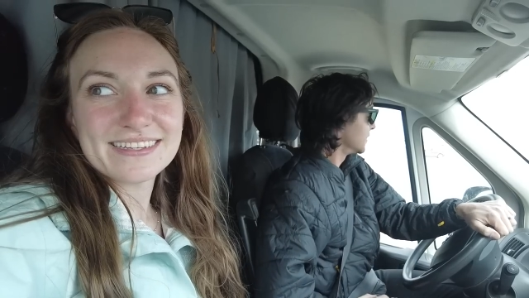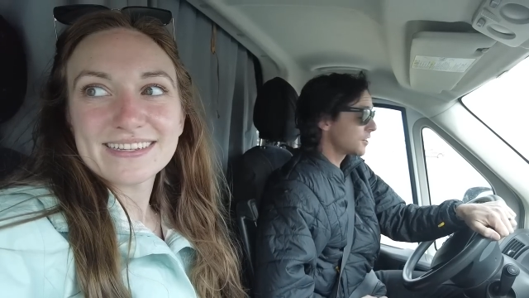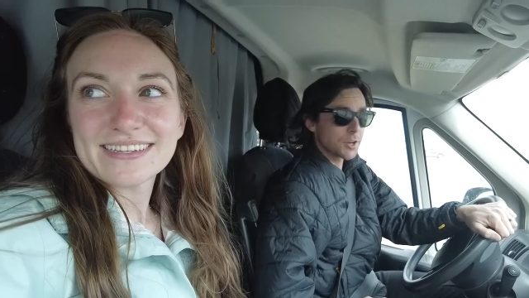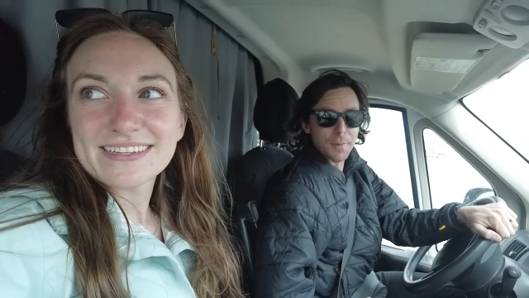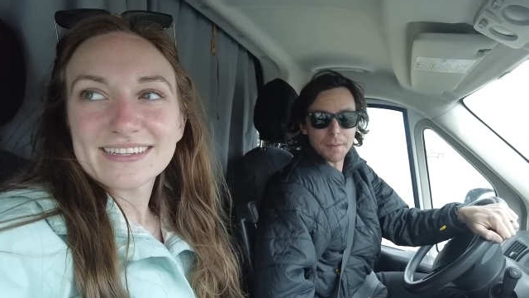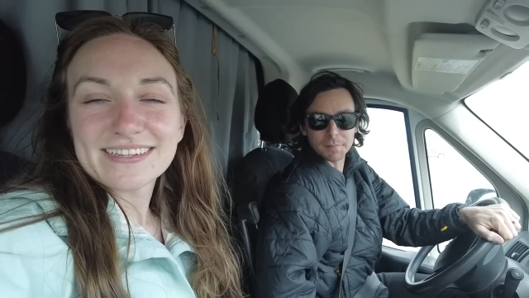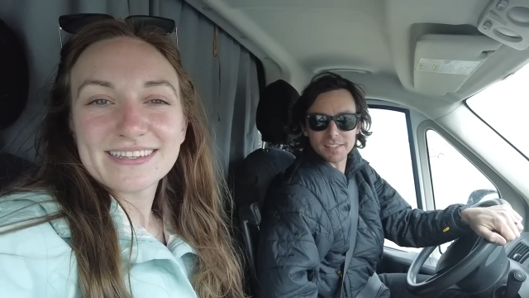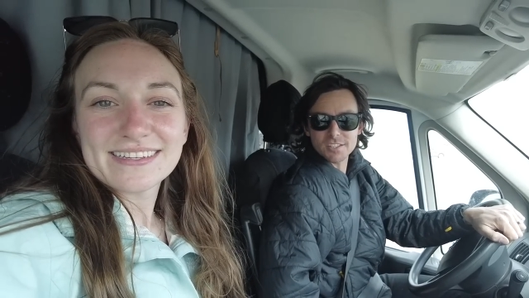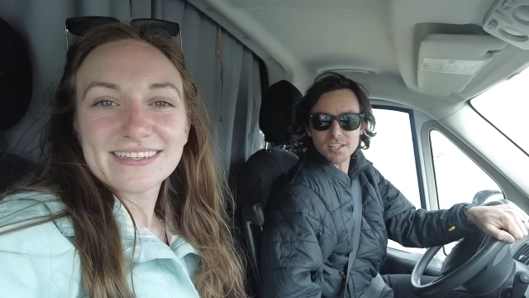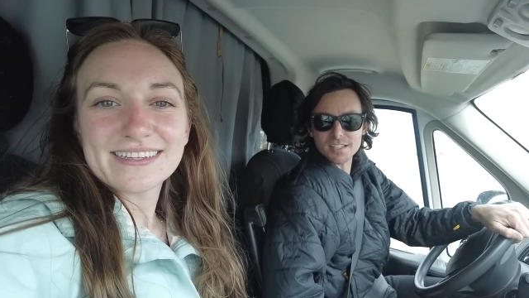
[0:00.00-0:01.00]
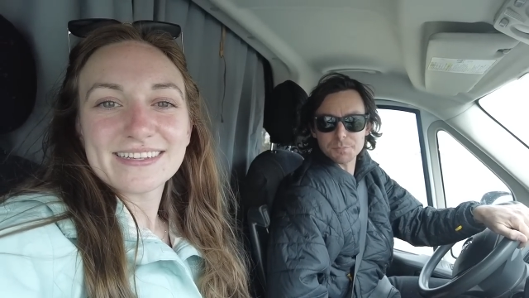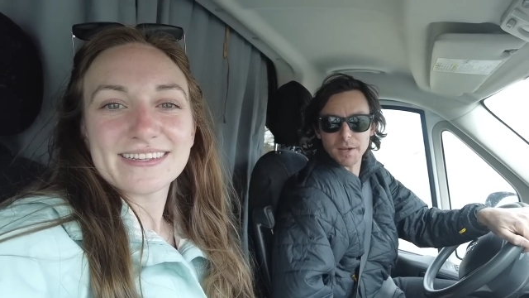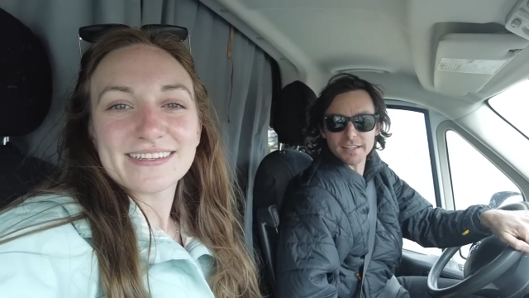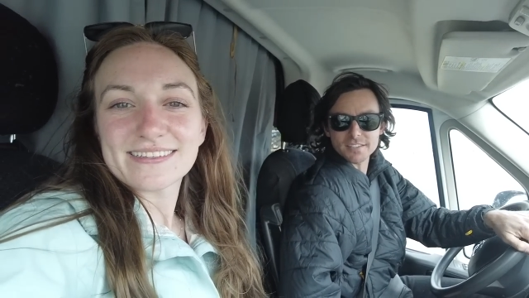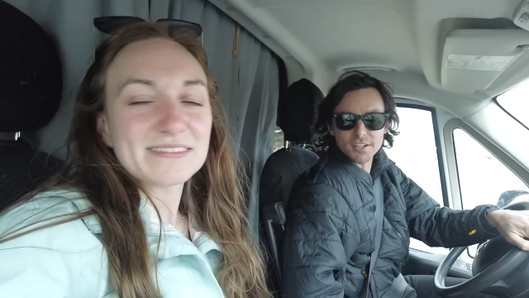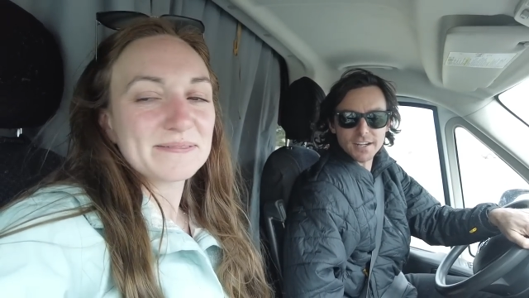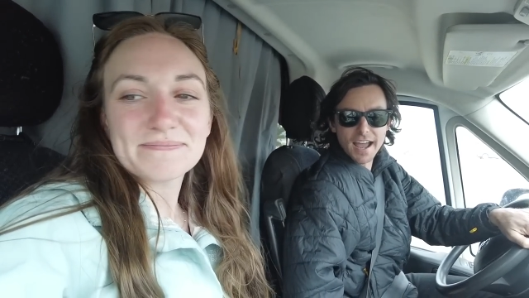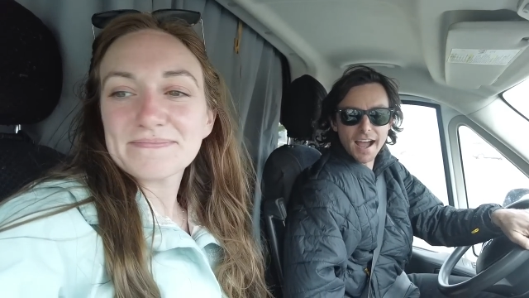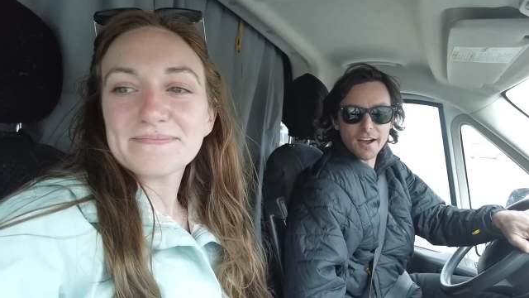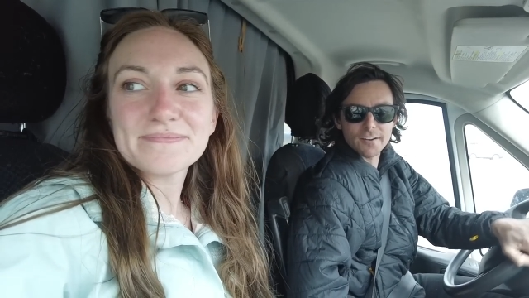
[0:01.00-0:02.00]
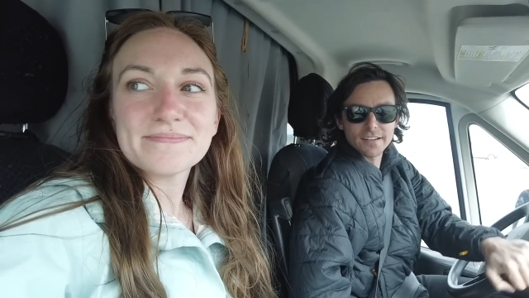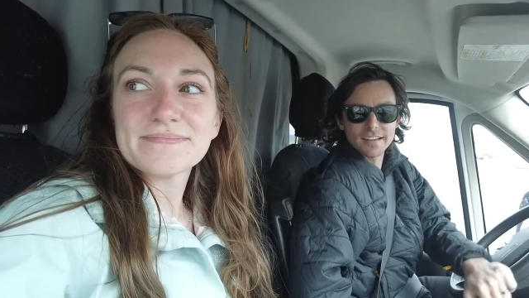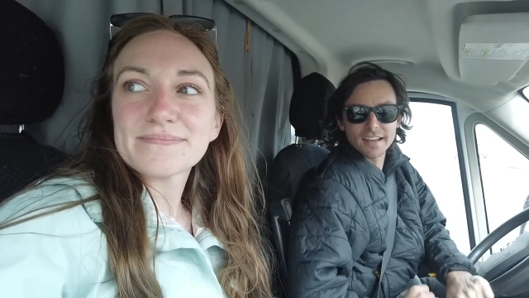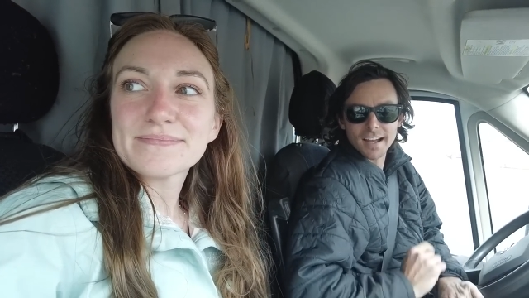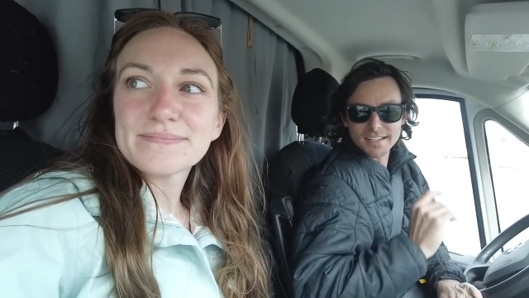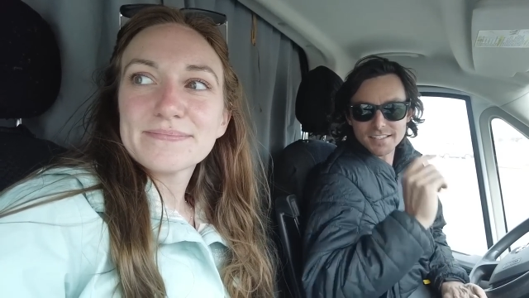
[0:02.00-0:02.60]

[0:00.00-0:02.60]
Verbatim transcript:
Speaker 1: could have been malicious, but turned out I